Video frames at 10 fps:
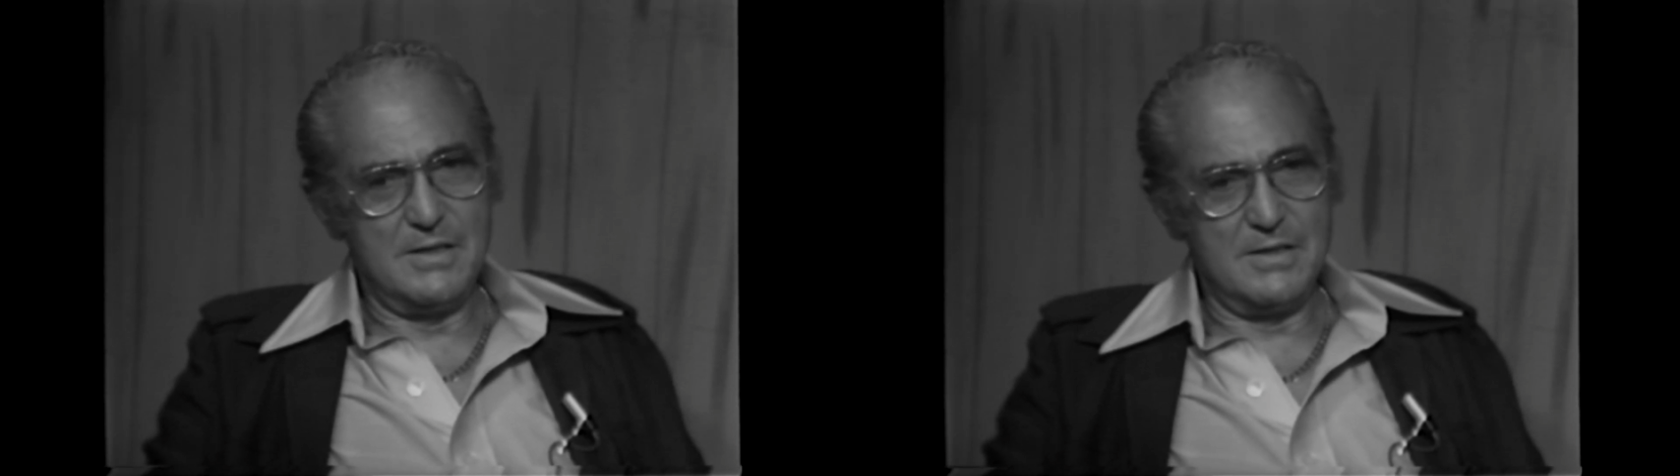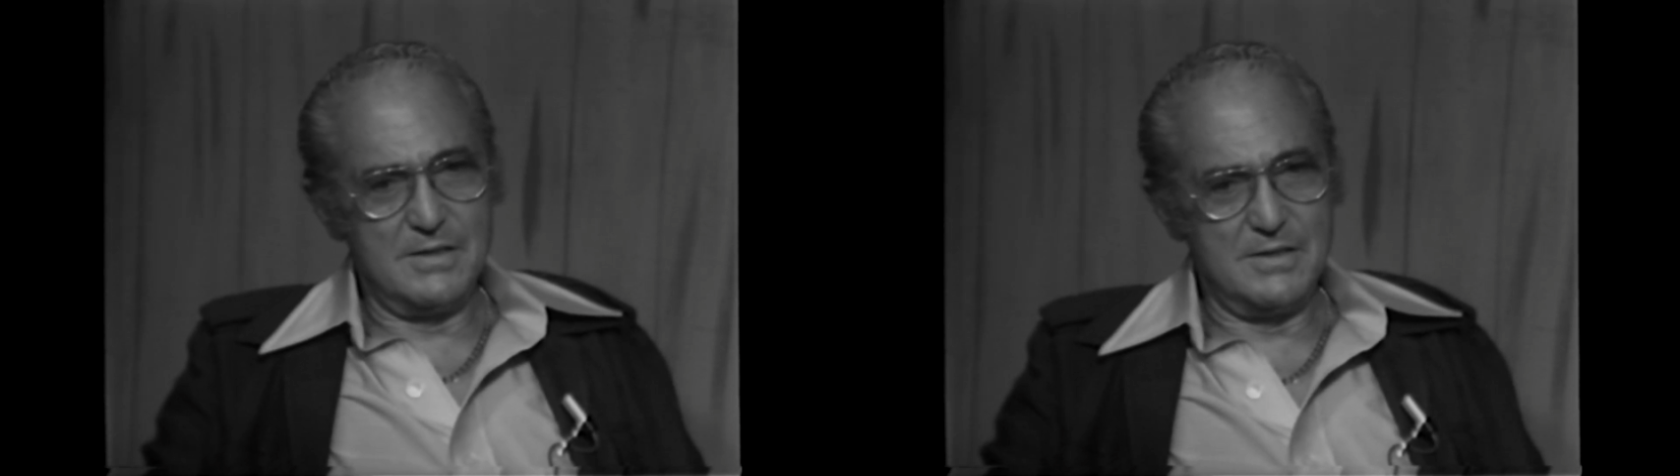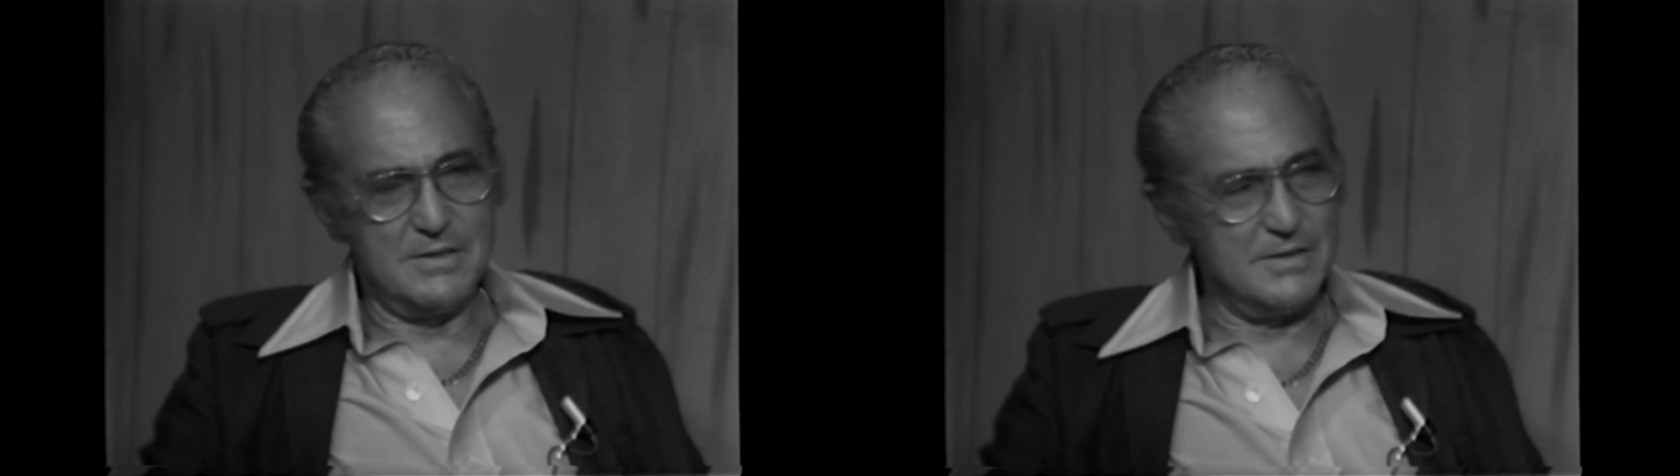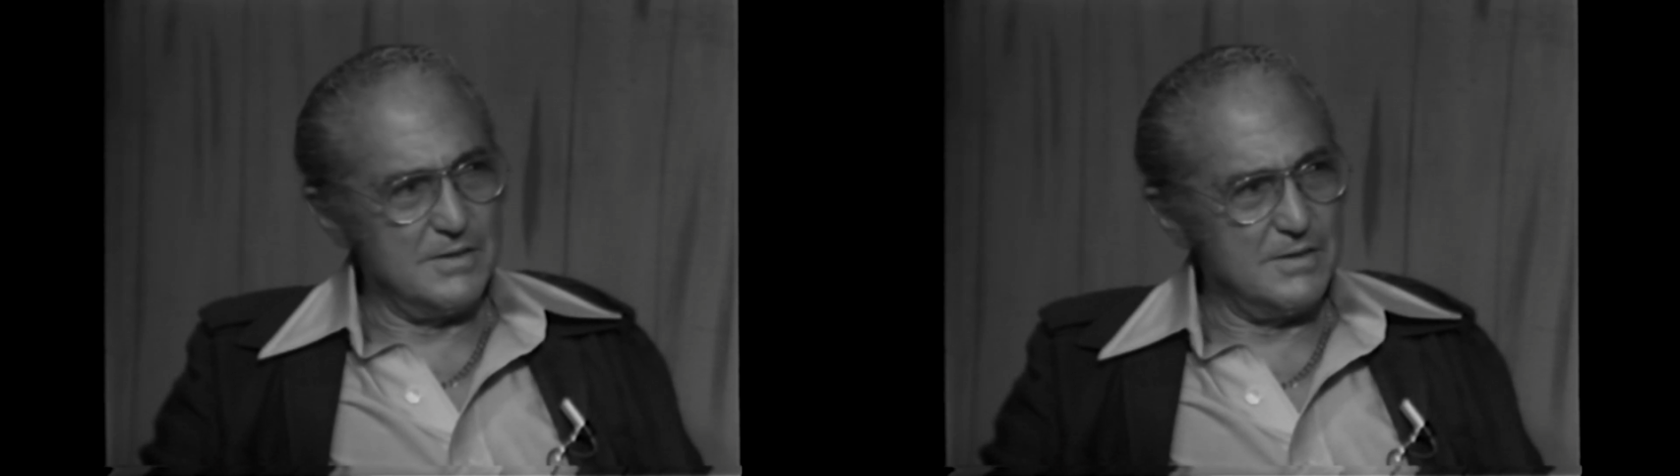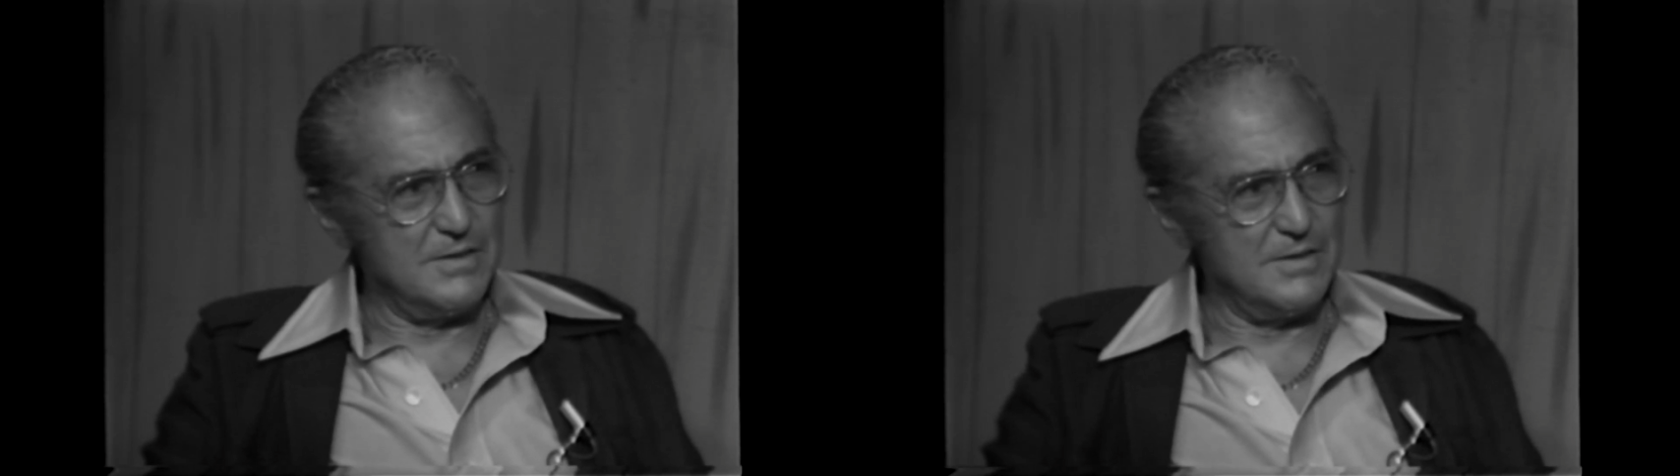I mean,
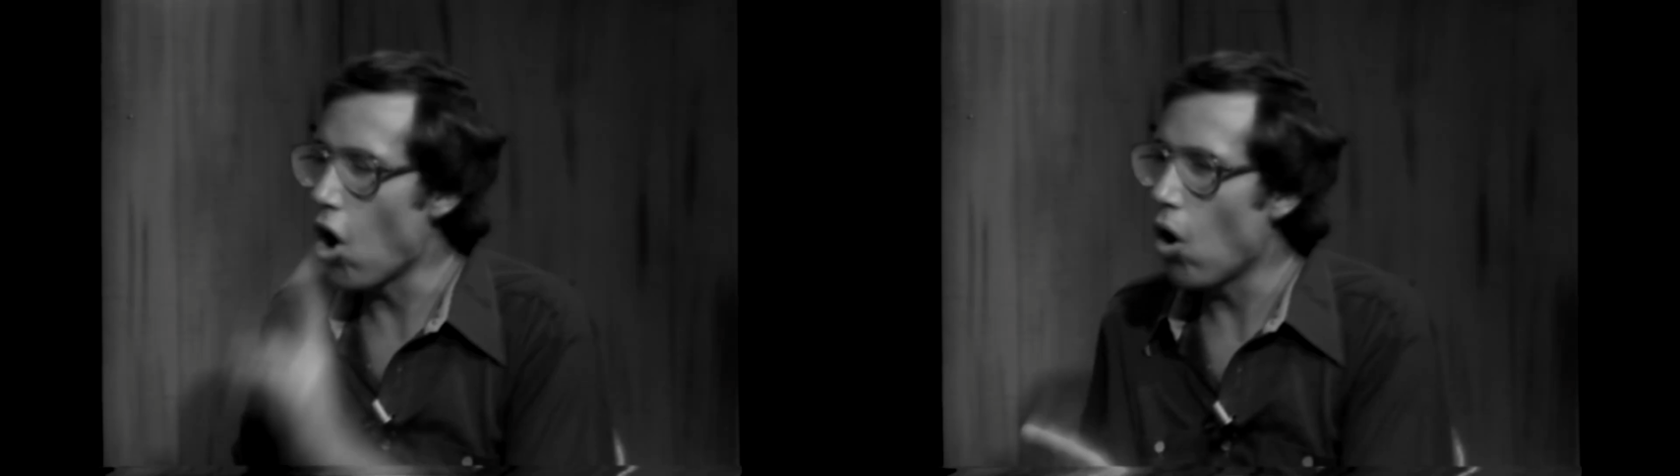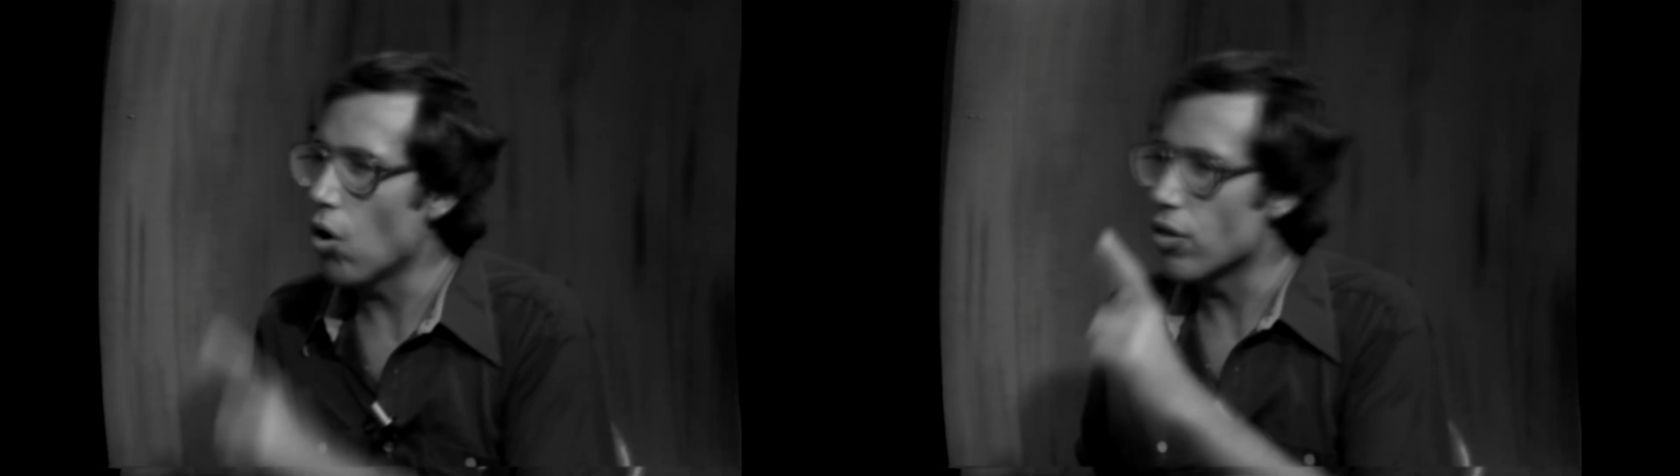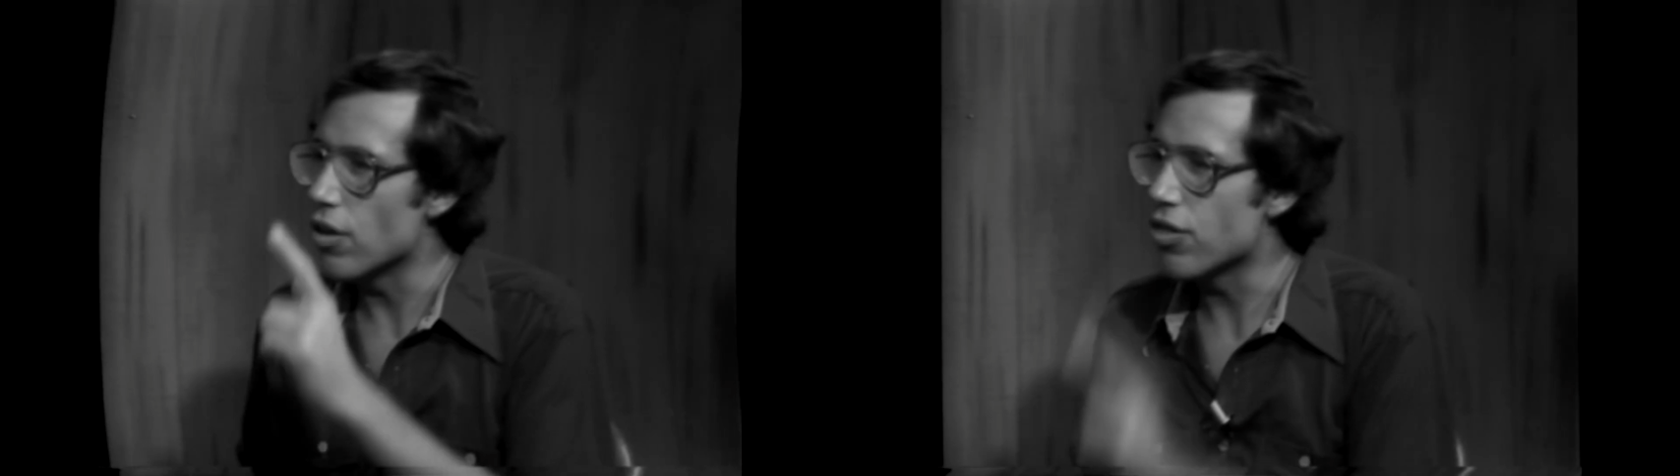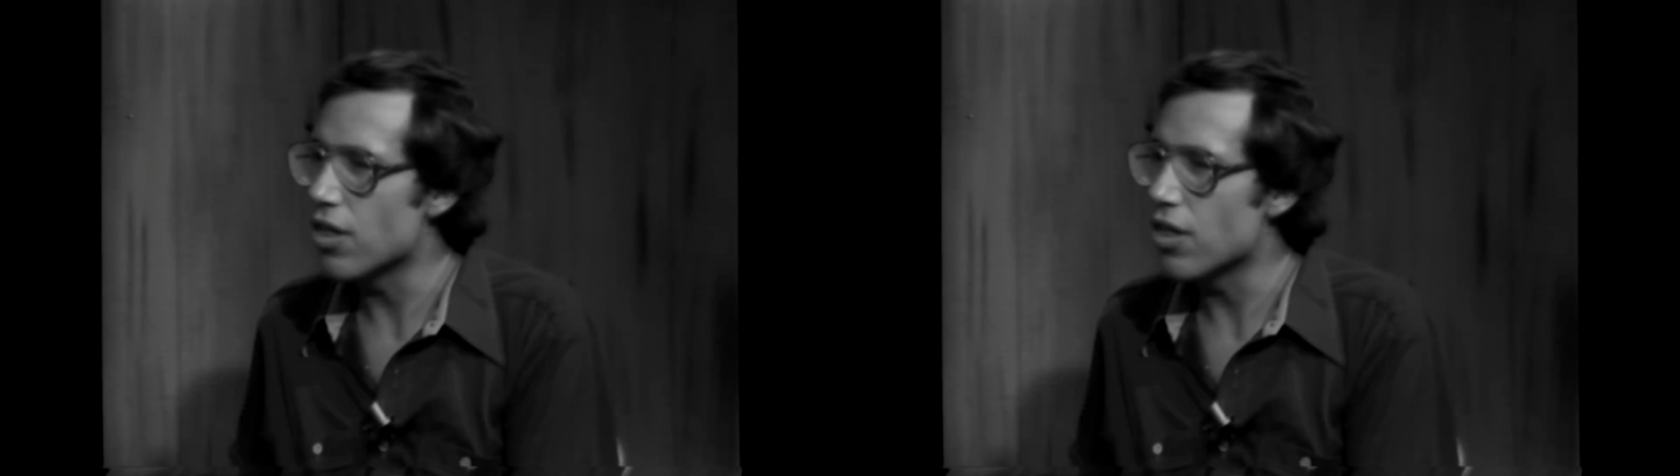considering all the